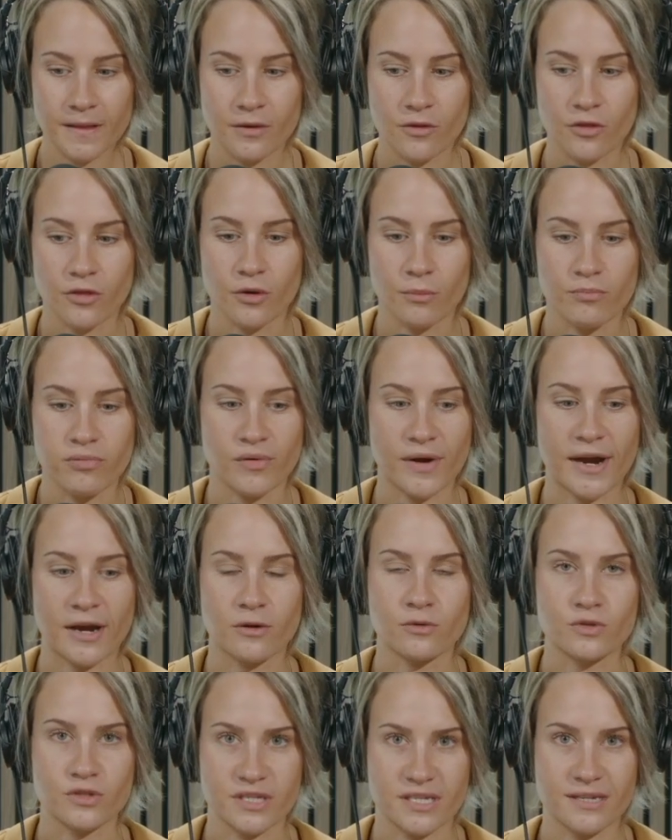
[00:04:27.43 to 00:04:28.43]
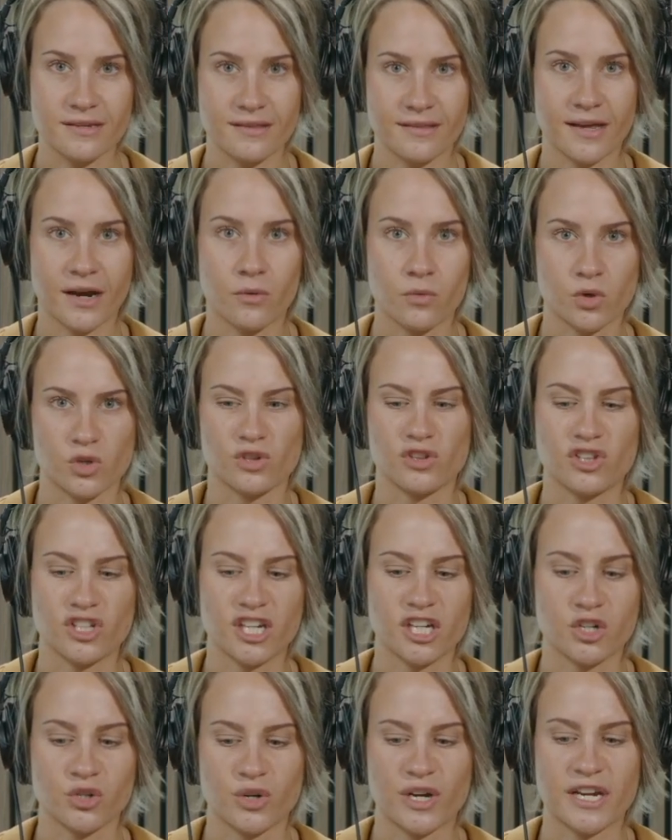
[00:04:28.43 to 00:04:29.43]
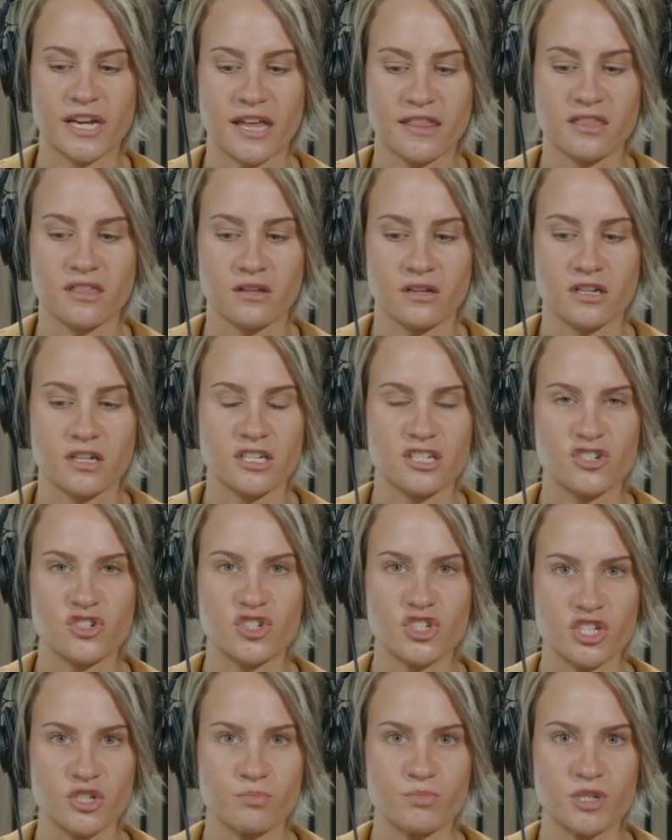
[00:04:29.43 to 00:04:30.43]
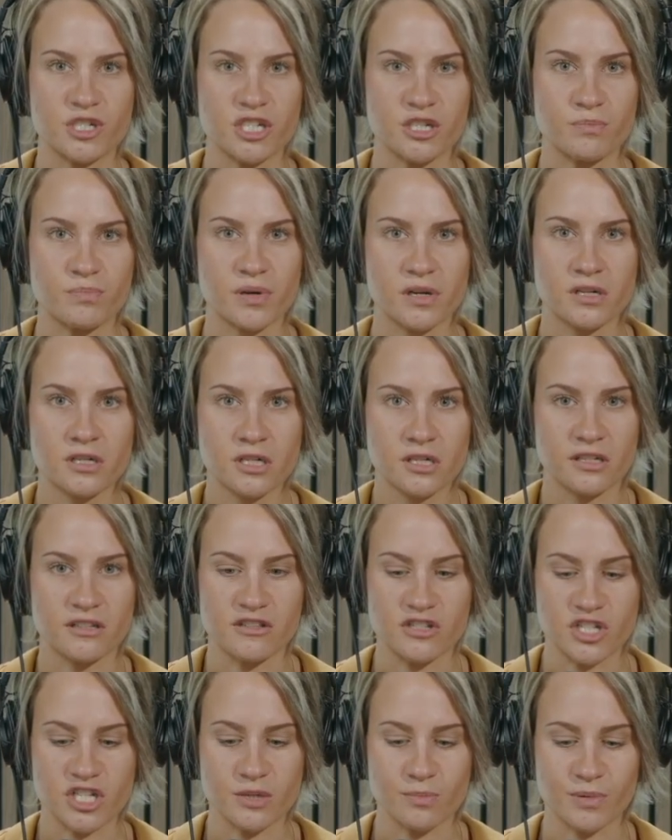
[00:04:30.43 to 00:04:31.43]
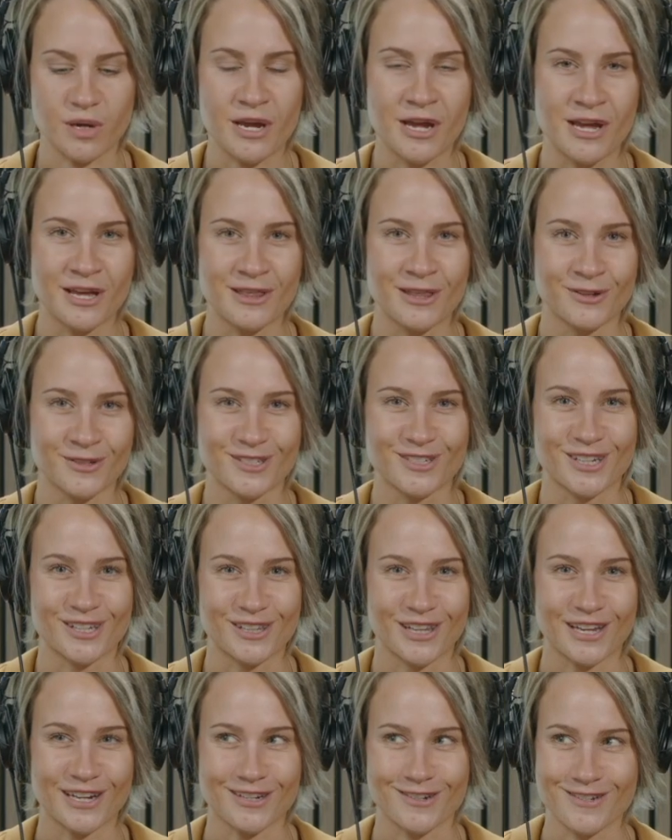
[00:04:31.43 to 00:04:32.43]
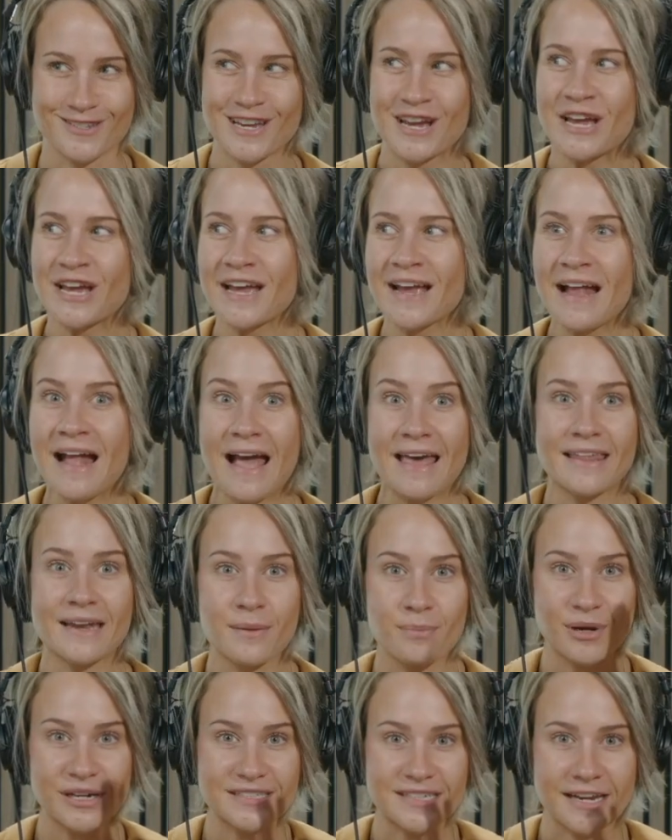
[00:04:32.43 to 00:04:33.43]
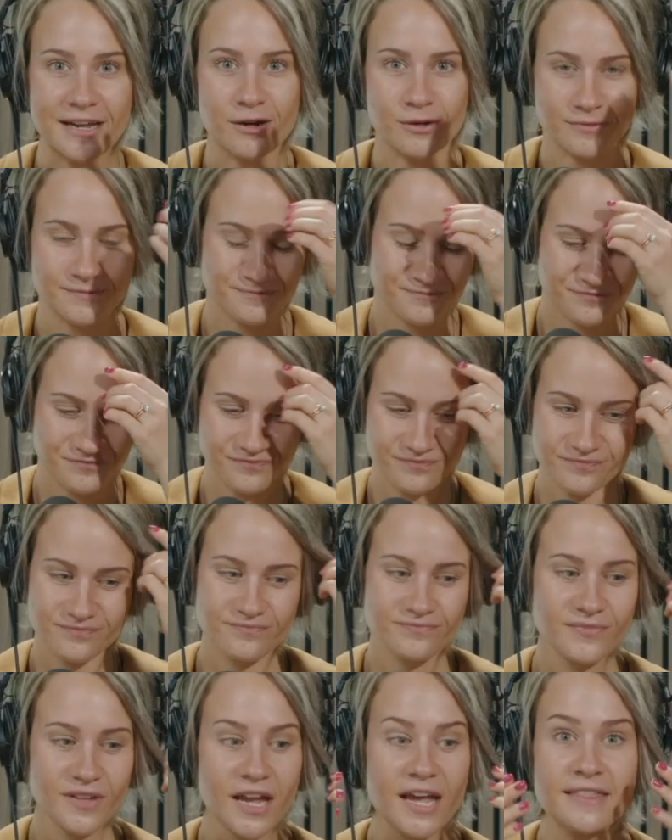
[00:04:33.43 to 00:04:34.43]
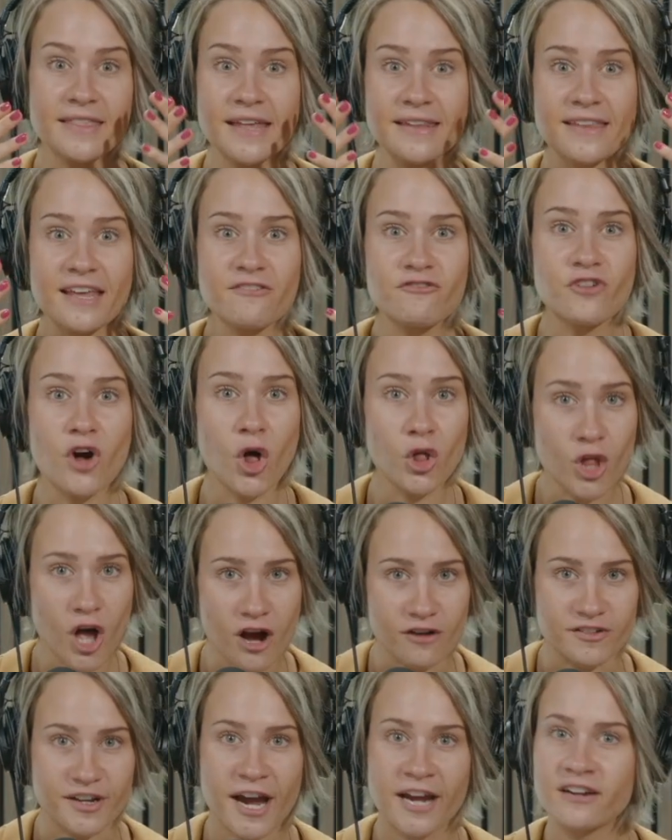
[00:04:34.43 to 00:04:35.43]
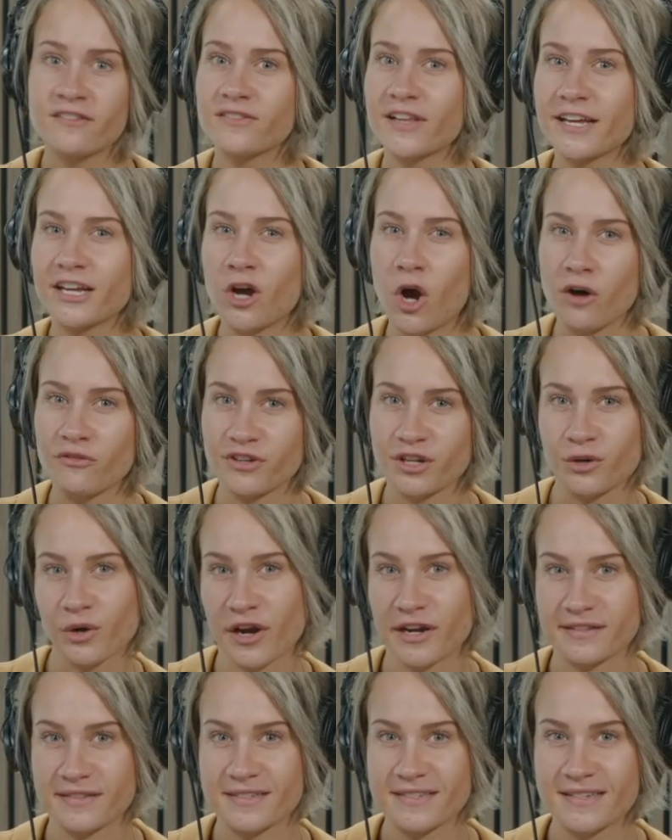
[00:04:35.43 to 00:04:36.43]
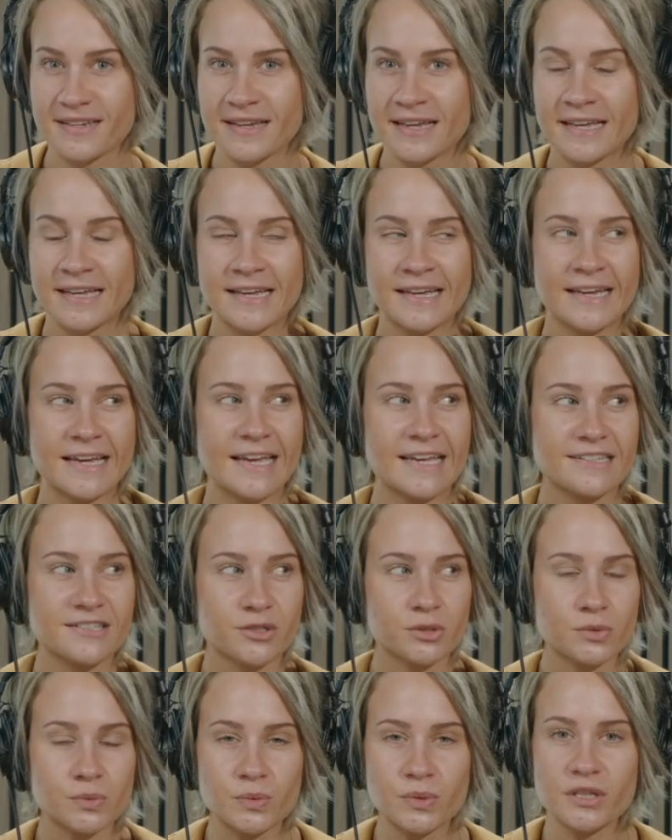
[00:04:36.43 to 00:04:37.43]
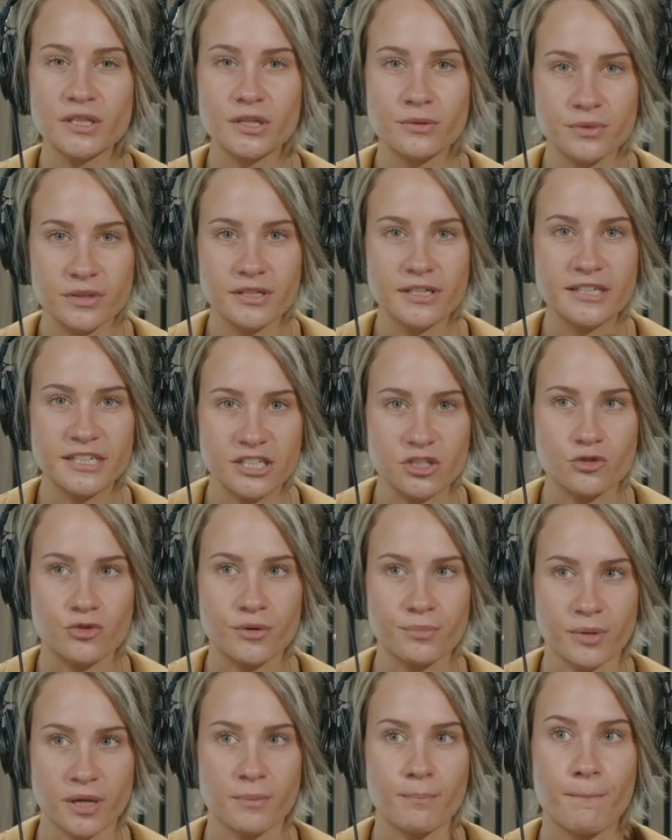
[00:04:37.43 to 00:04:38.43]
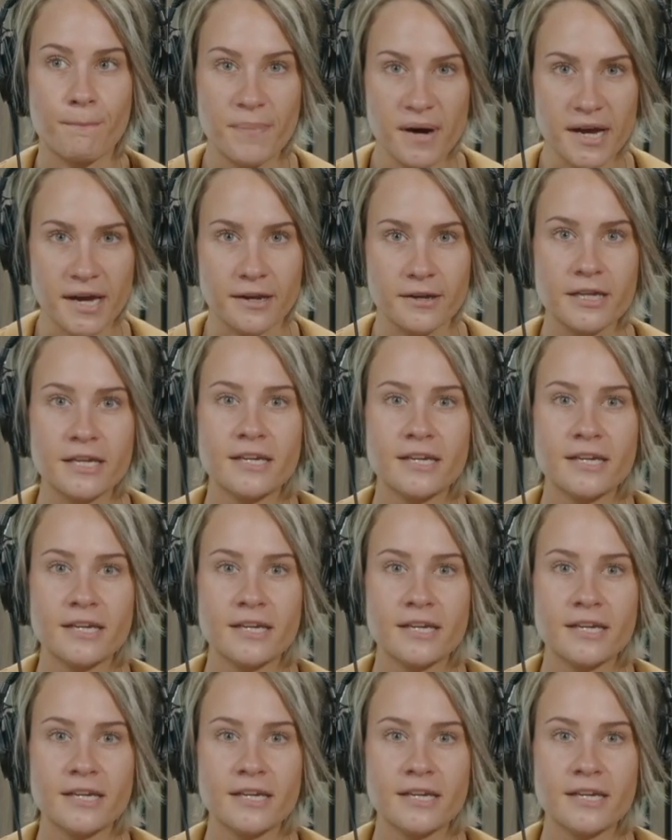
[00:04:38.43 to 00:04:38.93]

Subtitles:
the browns that were lingering at the deep in those skin layers. And then it brings it out. And then they fall off, kind of like coffee grinds. It's a really, really neat treatment. But